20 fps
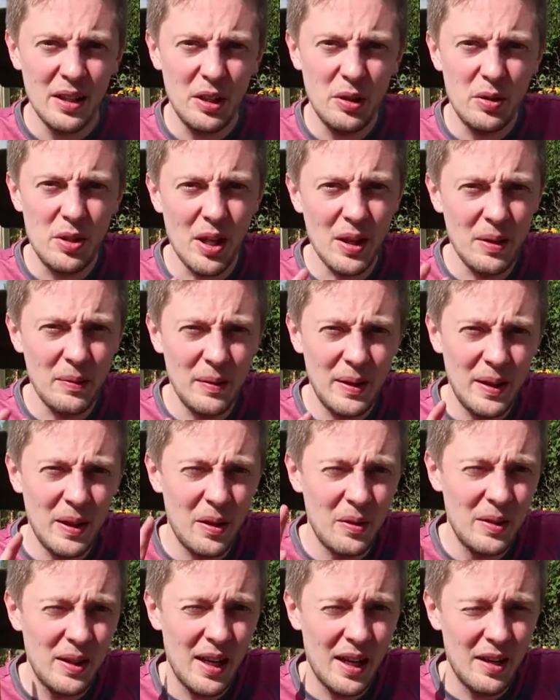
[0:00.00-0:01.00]
you generally
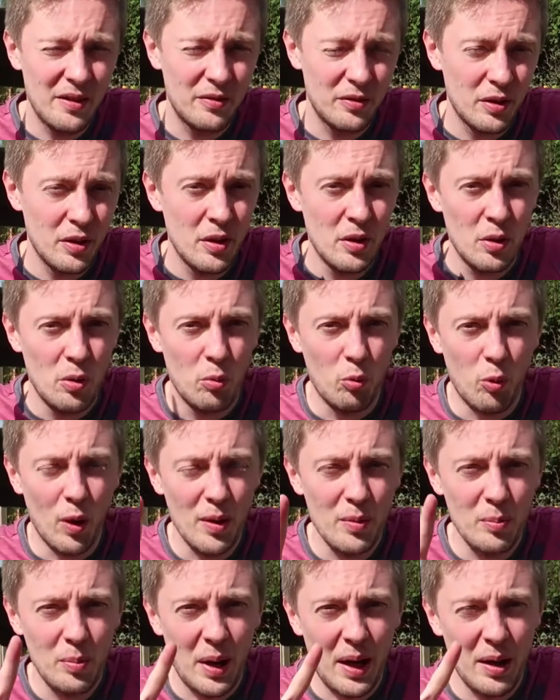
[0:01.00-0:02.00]
only have
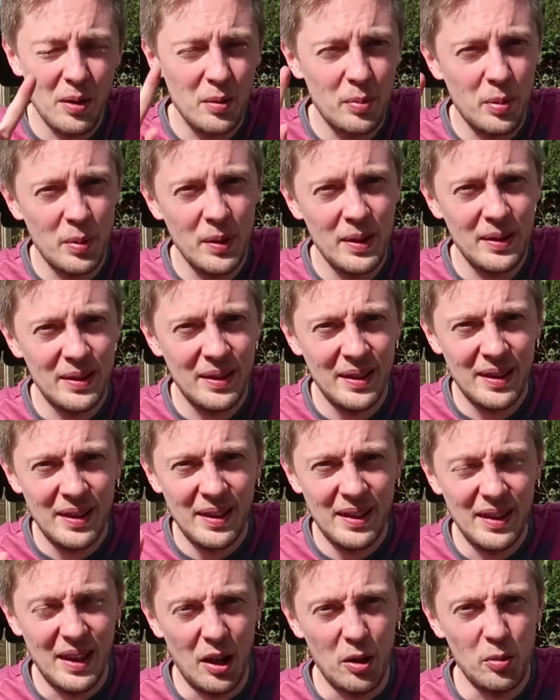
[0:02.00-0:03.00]
one power point
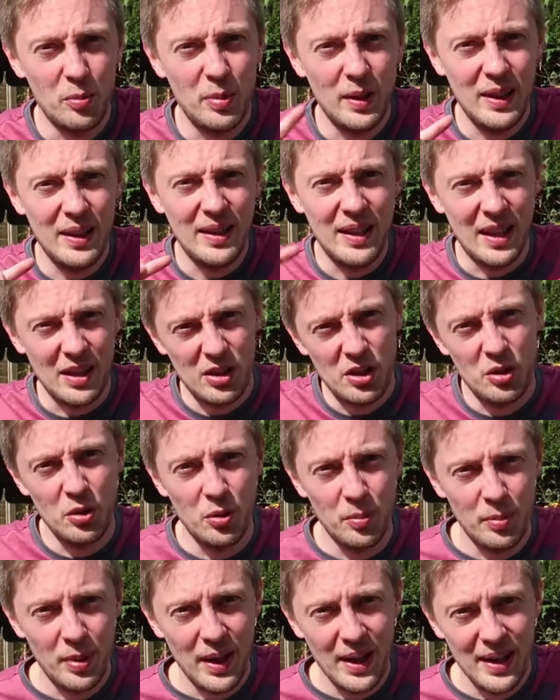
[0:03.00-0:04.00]
that will be next to
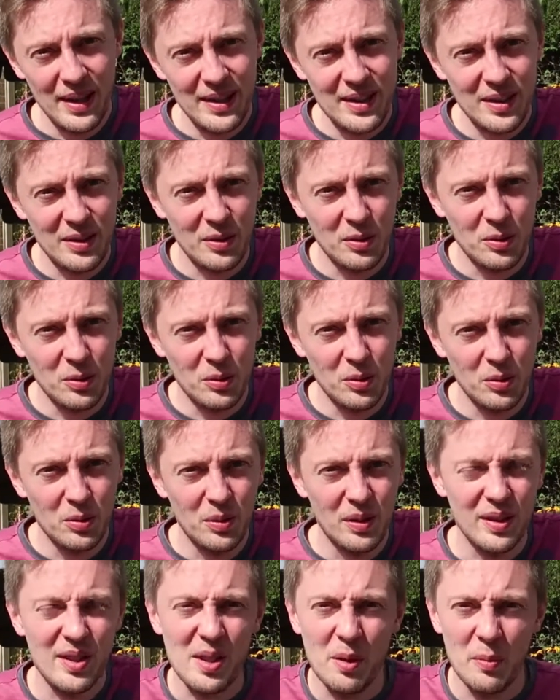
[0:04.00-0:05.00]
your bed
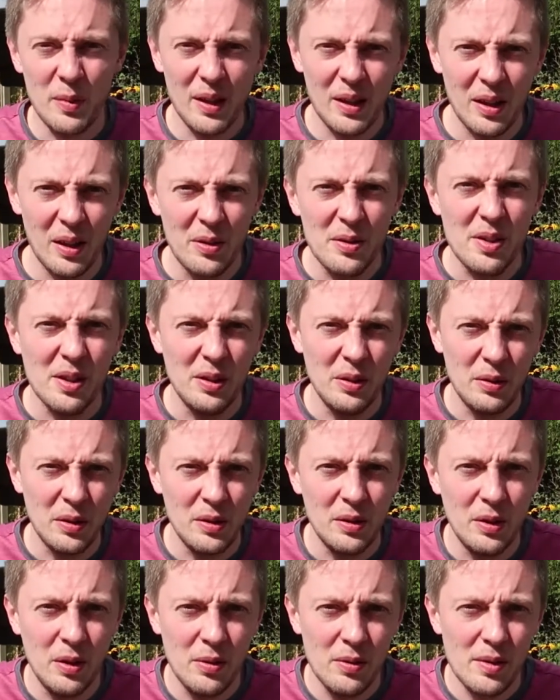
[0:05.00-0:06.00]
or somewhere close that you
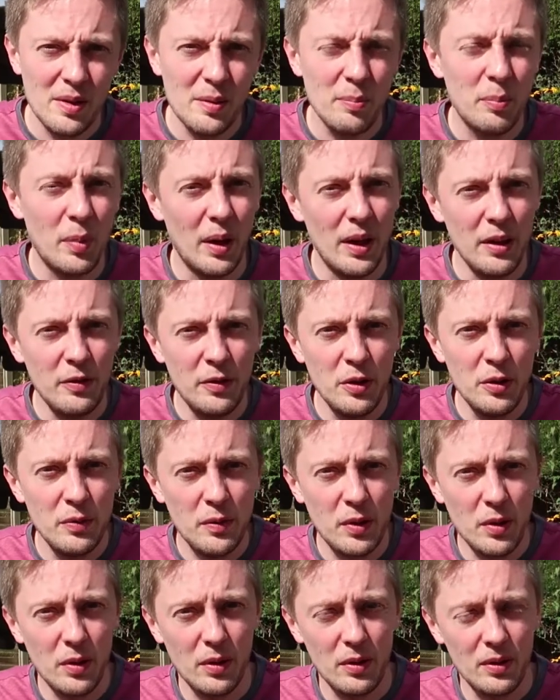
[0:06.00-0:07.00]
can use. But if
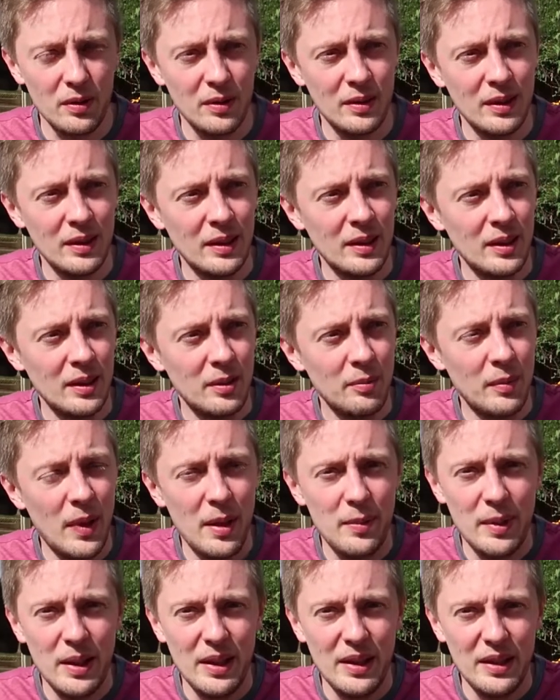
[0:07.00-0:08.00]
you've got
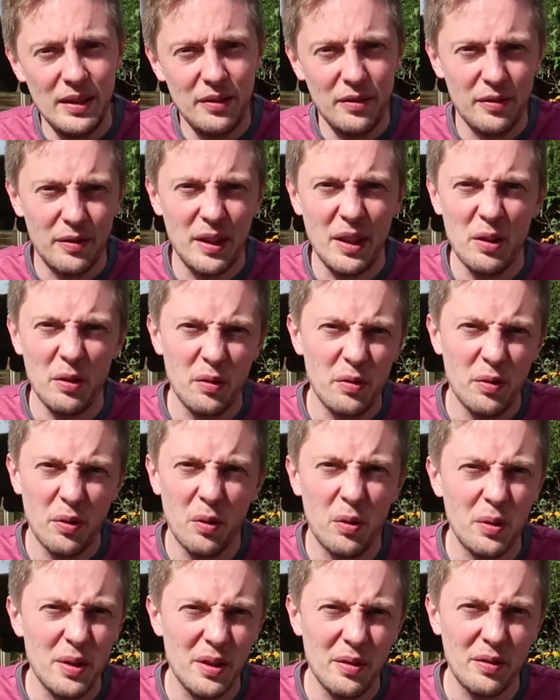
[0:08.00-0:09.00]
maybe 3 or
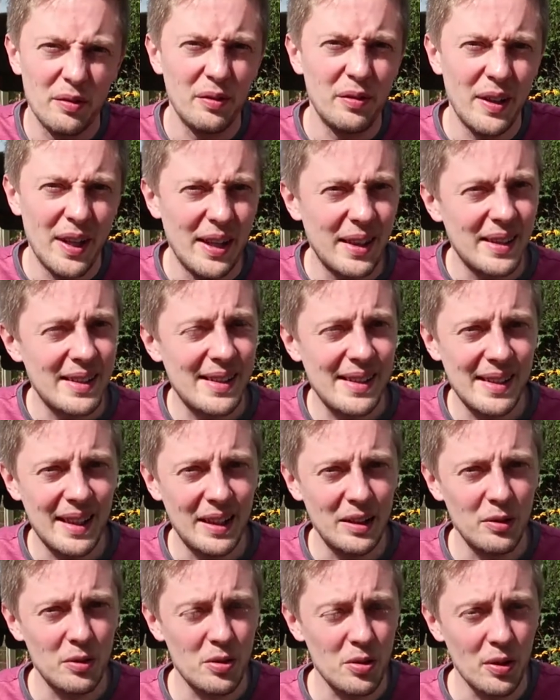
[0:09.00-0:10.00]
4 different things
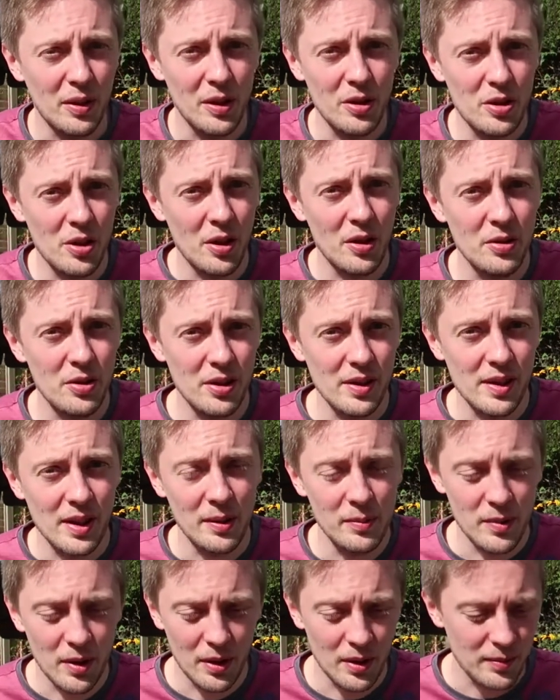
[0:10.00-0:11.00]
that you're trying to charge at the
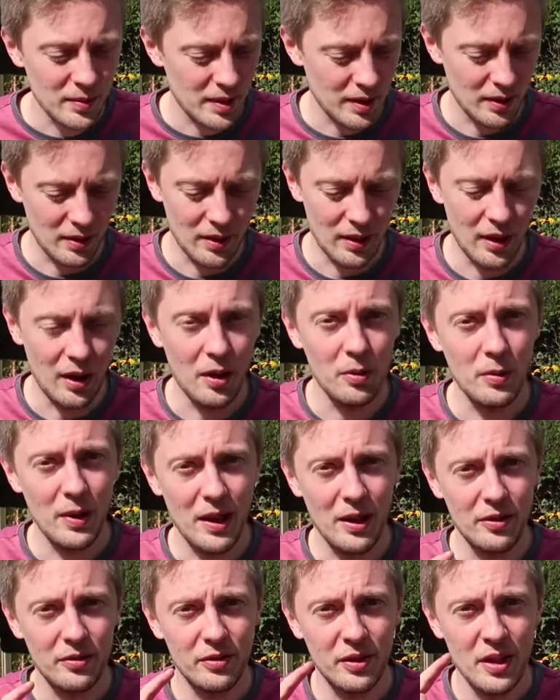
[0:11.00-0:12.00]
same time, so like I will
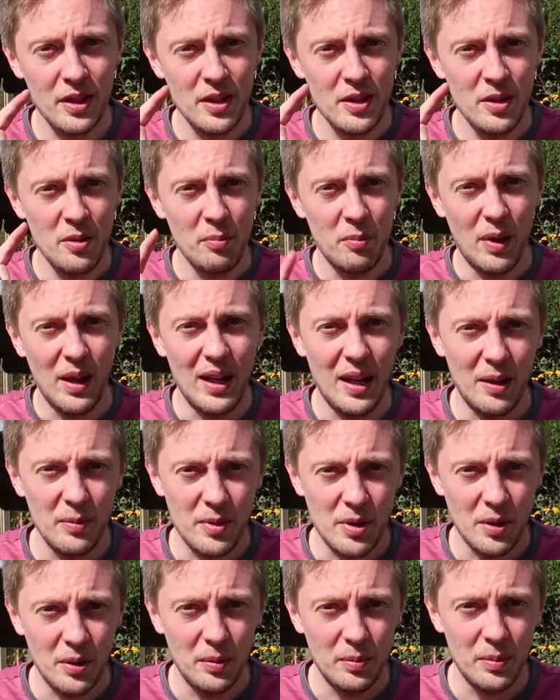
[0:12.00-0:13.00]
have my
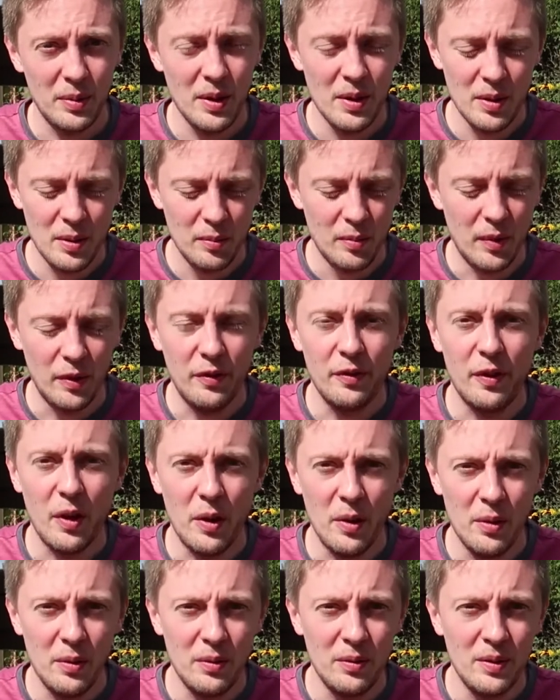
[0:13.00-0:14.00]
laptop, my
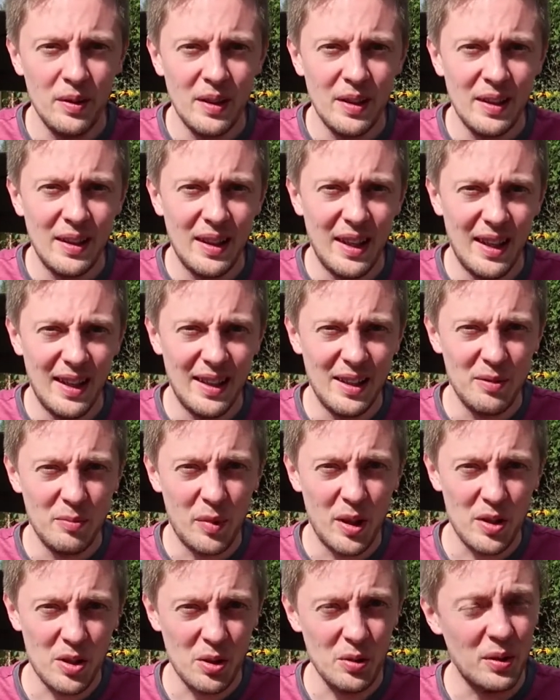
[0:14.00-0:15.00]
phone and
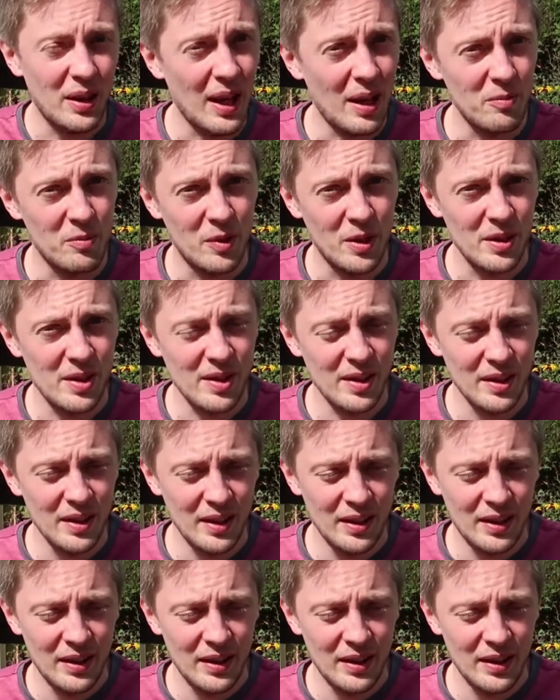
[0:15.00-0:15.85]
my 2 cameras,